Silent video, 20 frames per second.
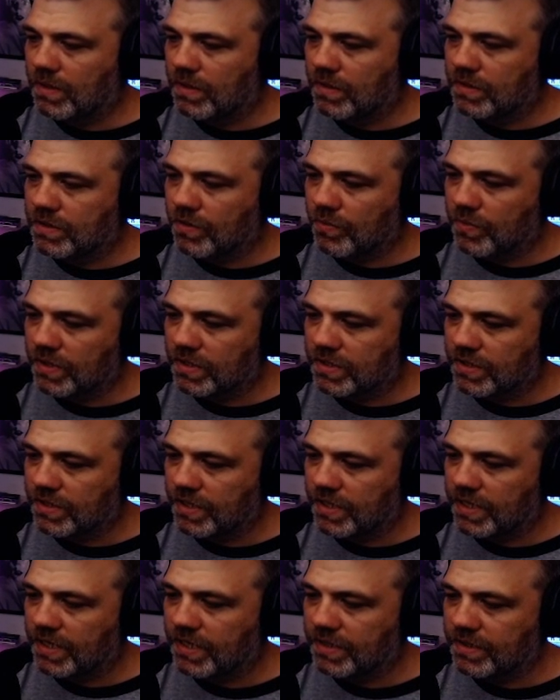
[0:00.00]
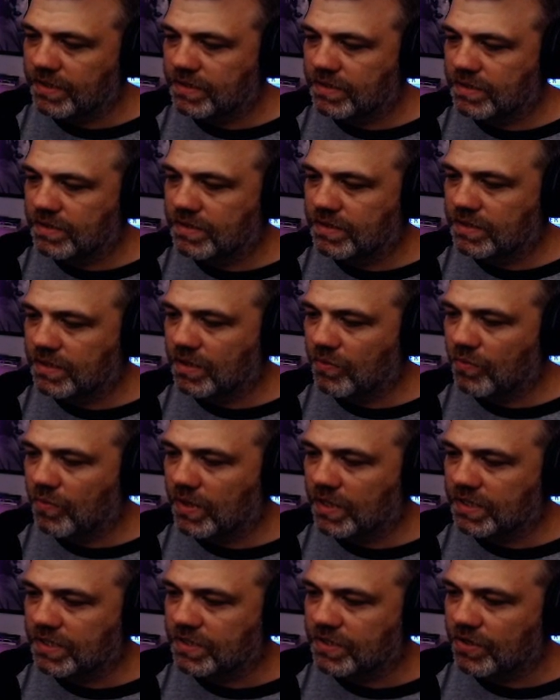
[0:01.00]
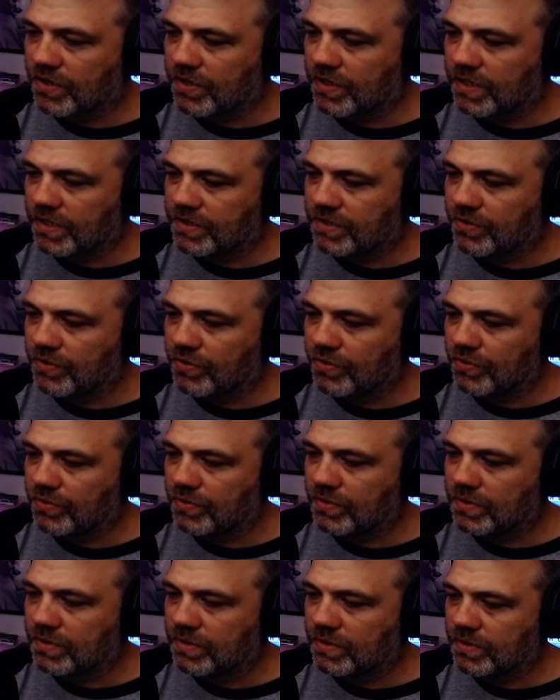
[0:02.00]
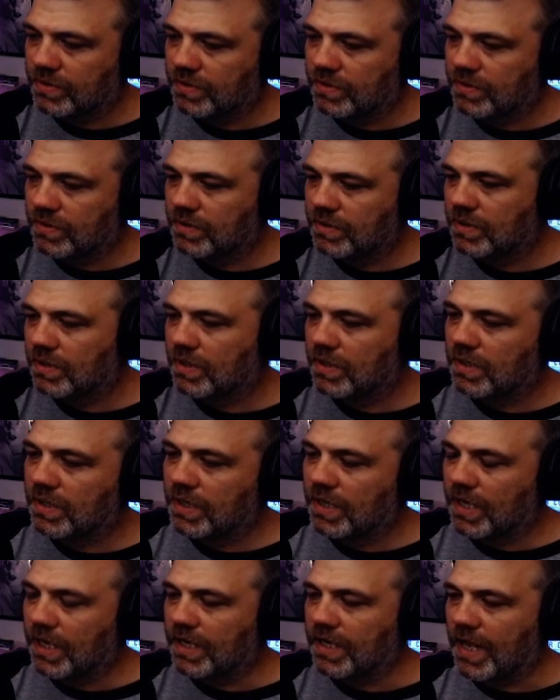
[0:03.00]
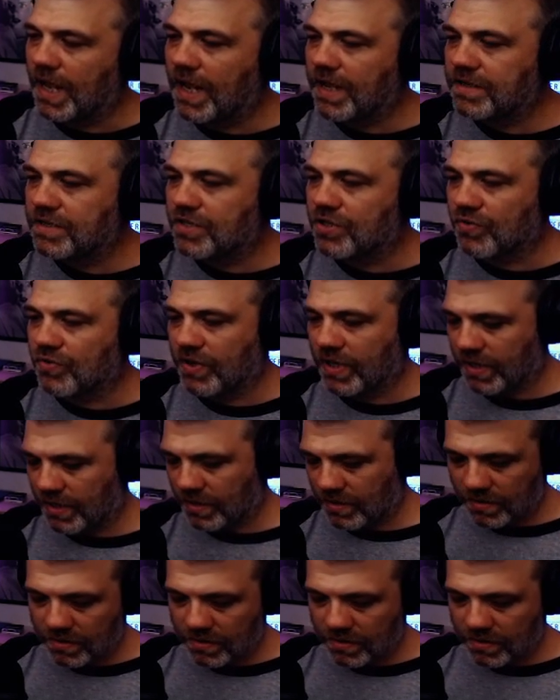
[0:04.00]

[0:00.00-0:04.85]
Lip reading: Don't want it to turn into an injury.